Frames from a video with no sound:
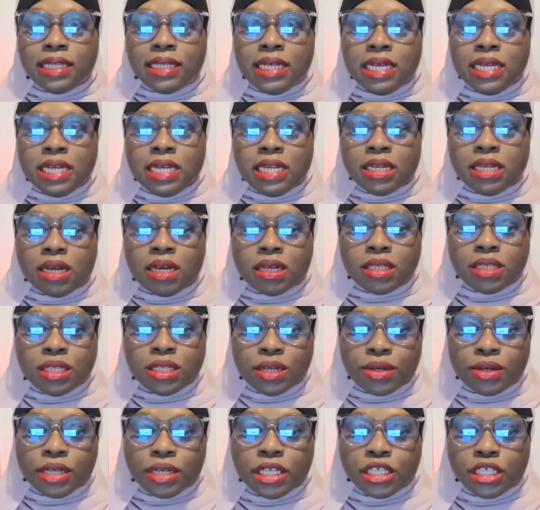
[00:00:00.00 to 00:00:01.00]
lead
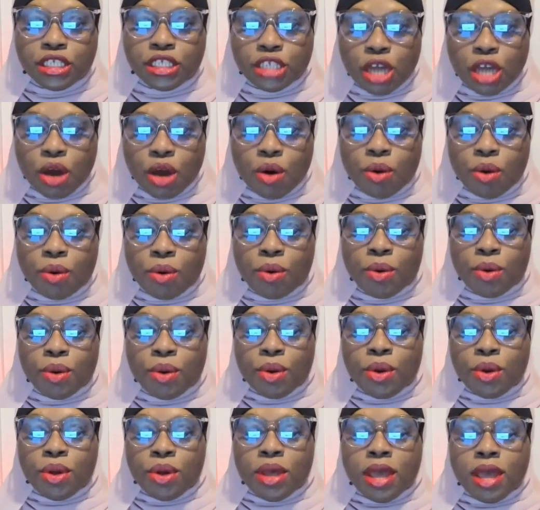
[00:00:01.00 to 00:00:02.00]
attorney show,
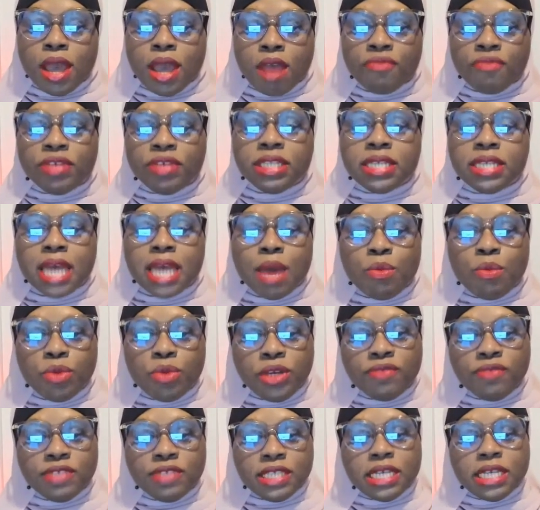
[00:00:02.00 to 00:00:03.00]
every time
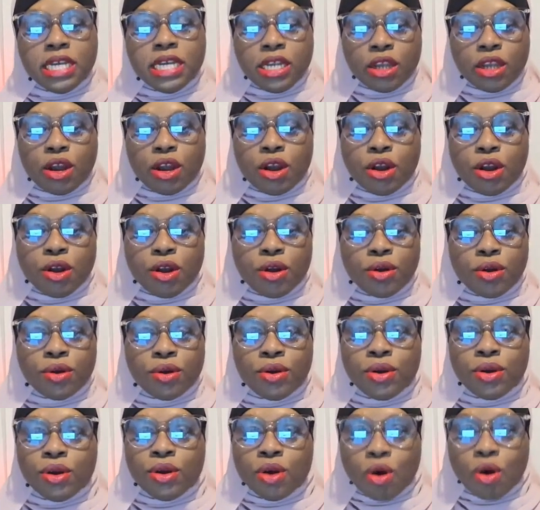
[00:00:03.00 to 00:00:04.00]
we've seen her
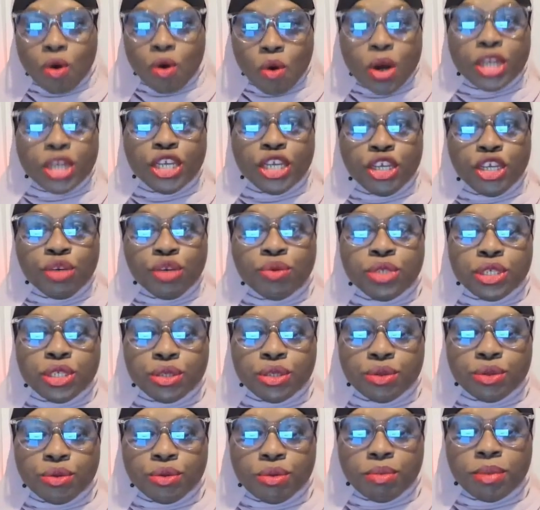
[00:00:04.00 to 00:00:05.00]
on
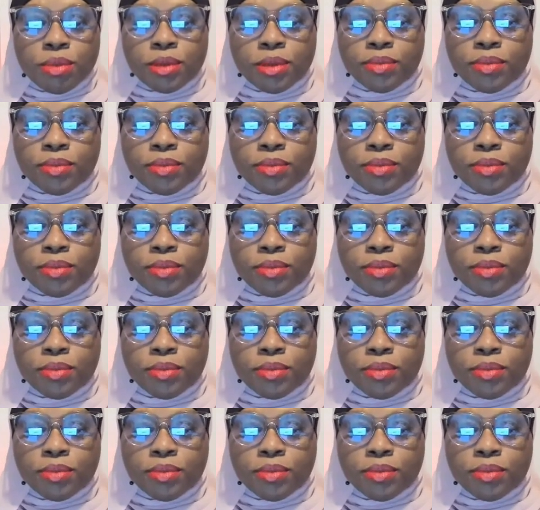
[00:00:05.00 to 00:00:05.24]
YouTube.